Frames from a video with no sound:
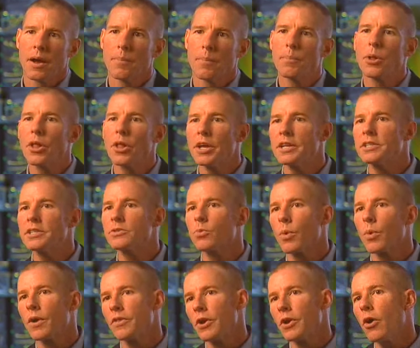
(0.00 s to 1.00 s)
a place
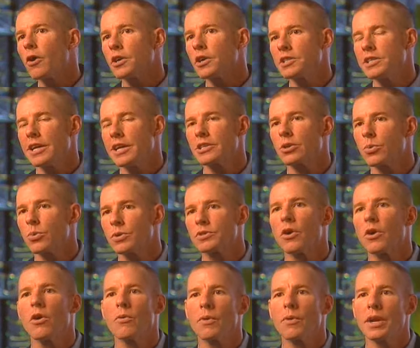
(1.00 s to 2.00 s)
where the architecture
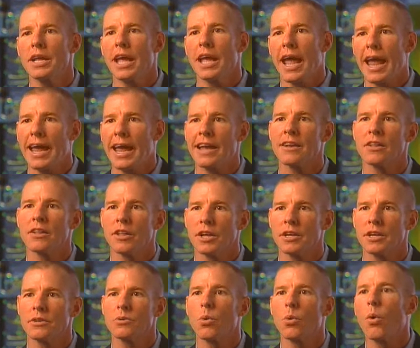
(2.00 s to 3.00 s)
was already
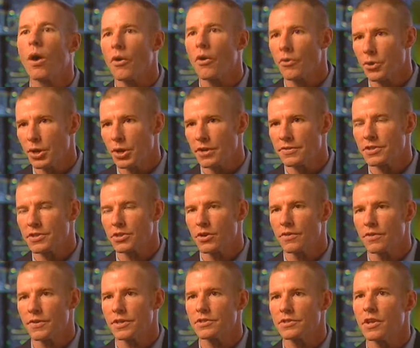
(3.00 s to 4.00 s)
handling quality of
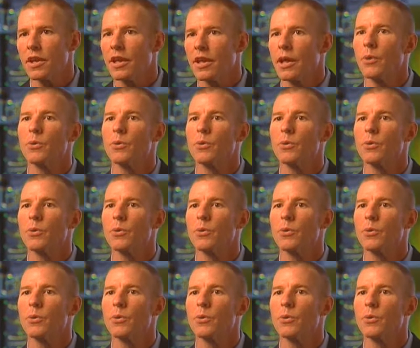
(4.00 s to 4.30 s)
service.